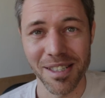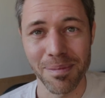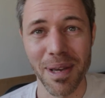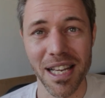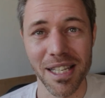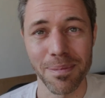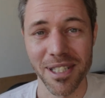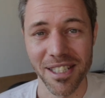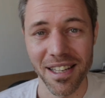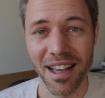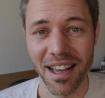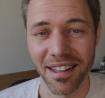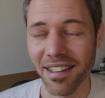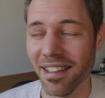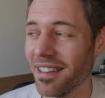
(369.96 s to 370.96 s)
makes me
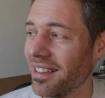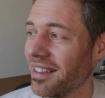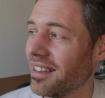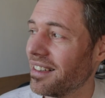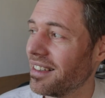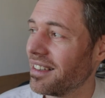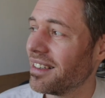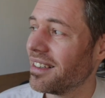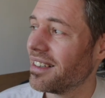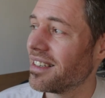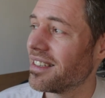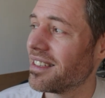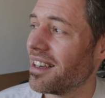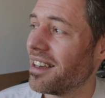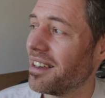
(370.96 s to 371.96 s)
sad.
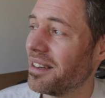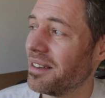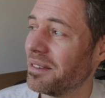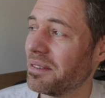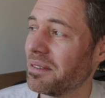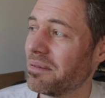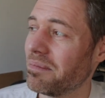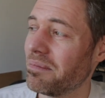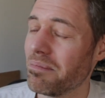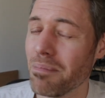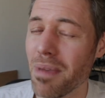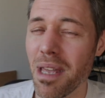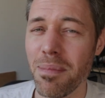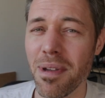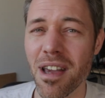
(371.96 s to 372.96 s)
So
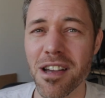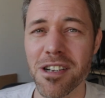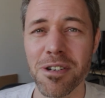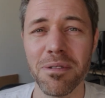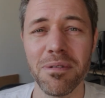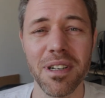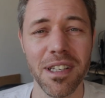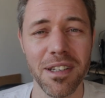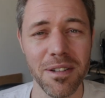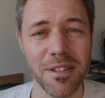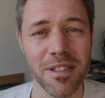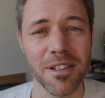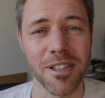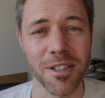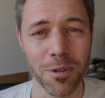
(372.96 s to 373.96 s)
maybe I should
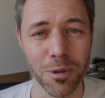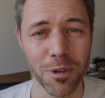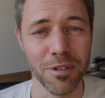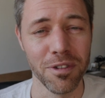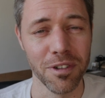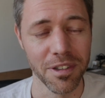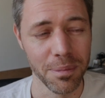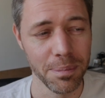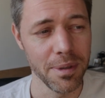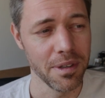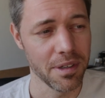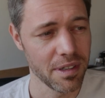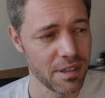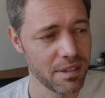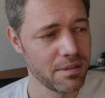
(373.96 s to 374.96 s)
reduce the score for the
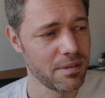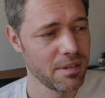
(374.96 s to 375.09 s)
book.